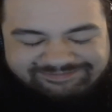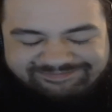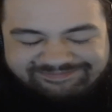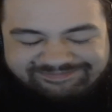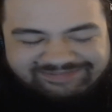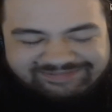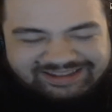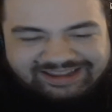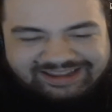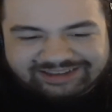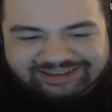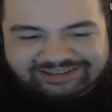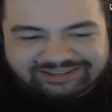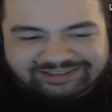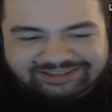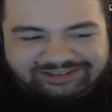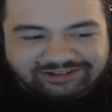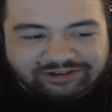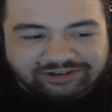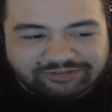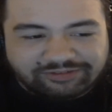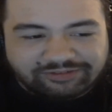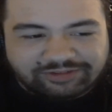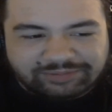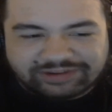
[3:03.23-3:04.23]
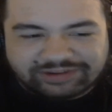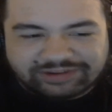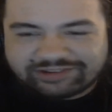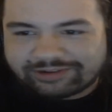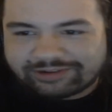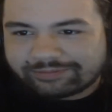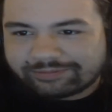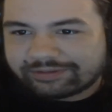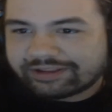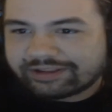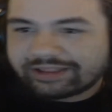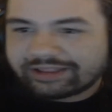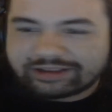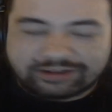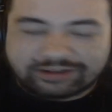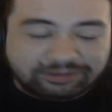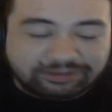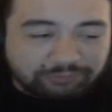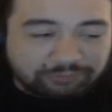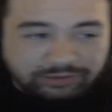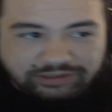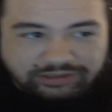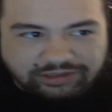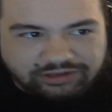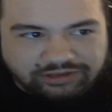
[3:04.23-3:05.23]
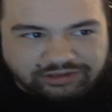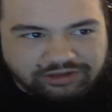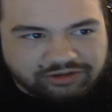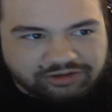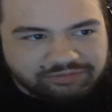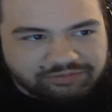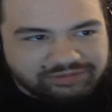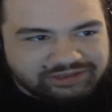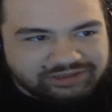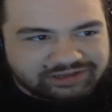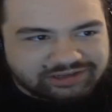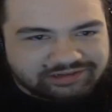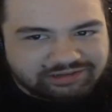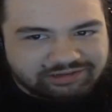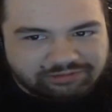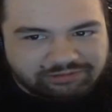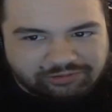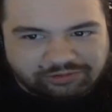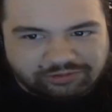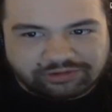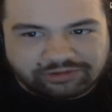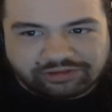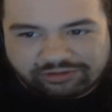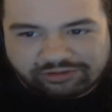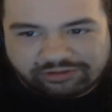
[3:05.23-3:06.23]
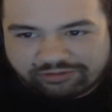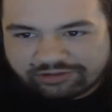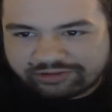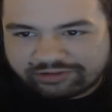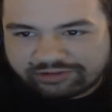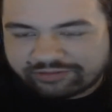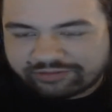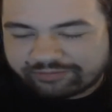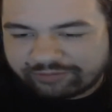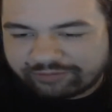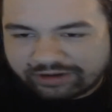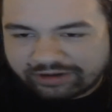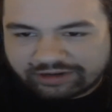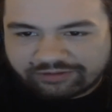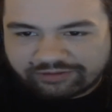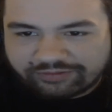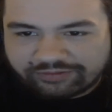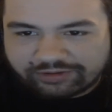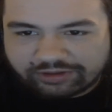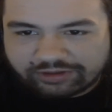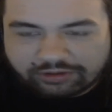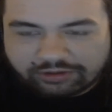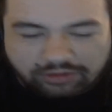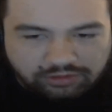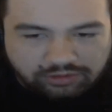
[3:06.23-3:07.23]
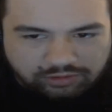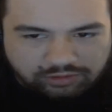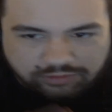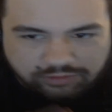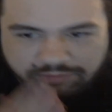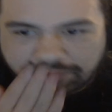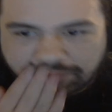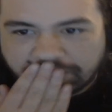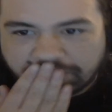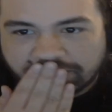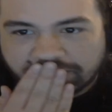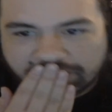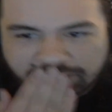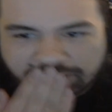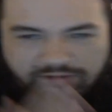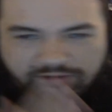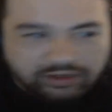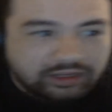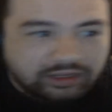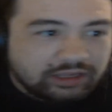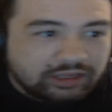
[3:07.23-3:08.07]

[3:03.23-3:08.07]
I should have done my channel update like a week ago because I recorded the Streets of Rage video. Uh oh, spoilers.